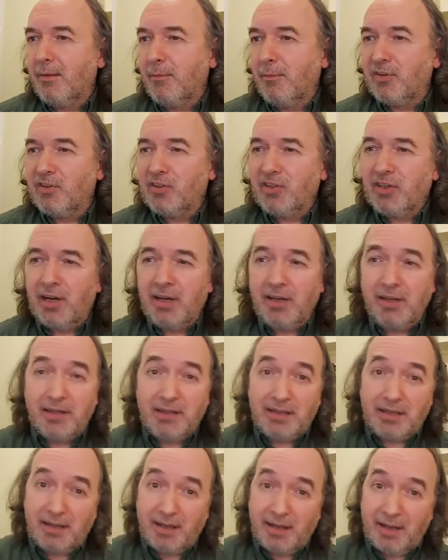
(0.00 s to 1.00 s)
Which
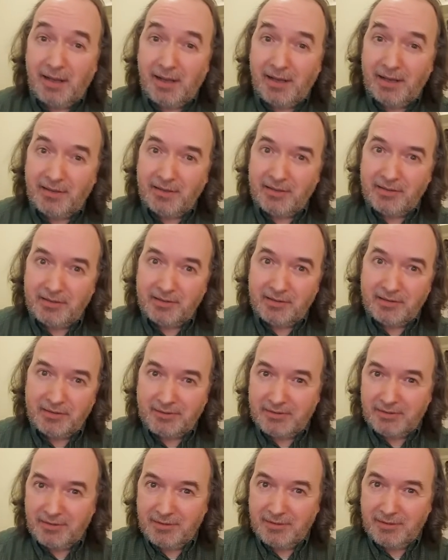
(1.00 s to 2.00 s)
younger hearts
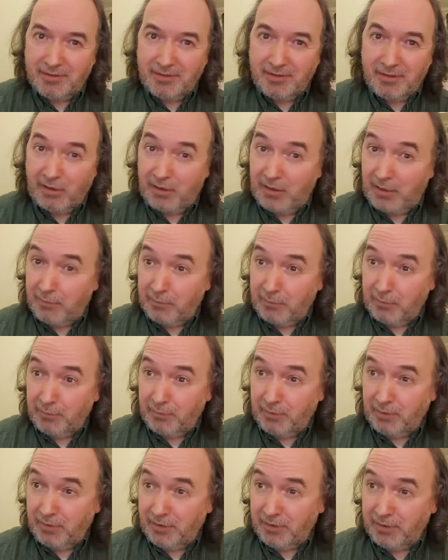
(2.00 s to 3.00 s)
can never
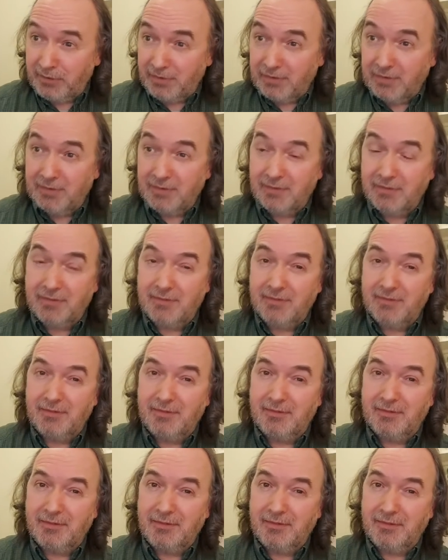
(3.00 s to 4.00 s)
feel,
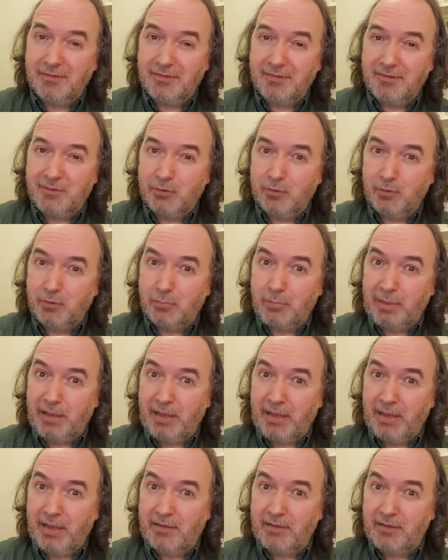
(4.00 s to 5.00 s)
nor
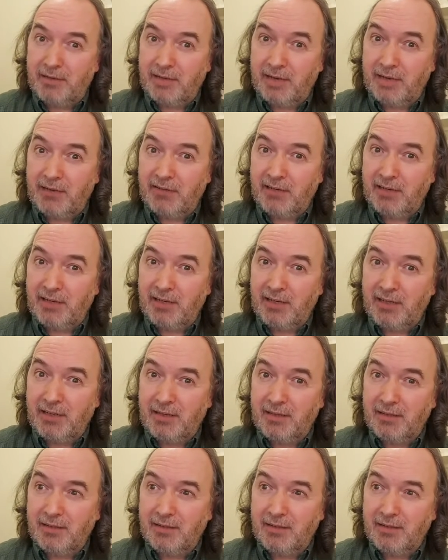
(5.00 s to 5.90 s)
bear to carry.